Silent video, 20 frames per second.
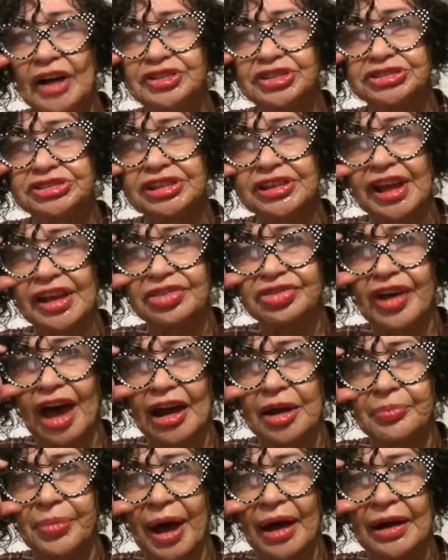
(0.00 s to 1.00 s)
consciously
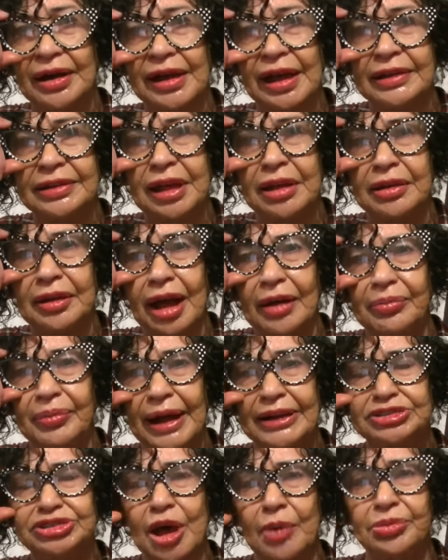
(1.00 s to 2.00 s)
thought about it, and then
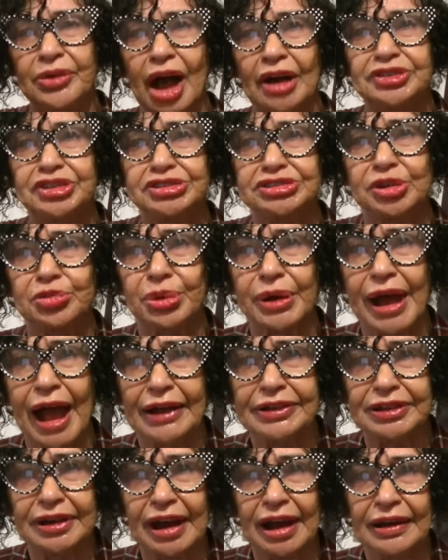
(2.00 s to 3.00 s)
my subconscious have
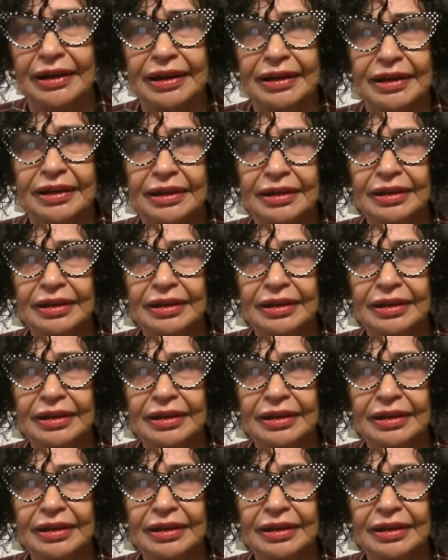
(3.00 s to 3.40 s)
reacted on it.